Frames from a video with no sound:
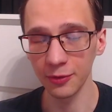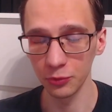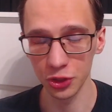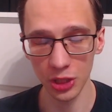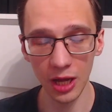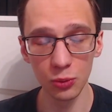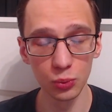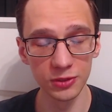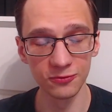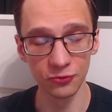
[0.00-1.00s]
which I would
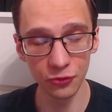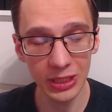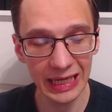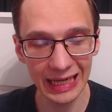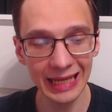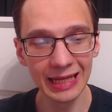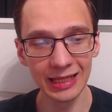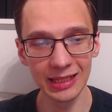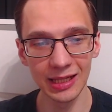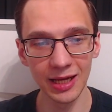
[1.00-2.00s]
have really
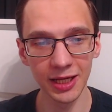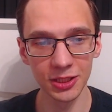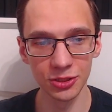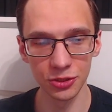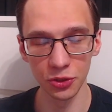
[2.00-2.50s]
liked to do.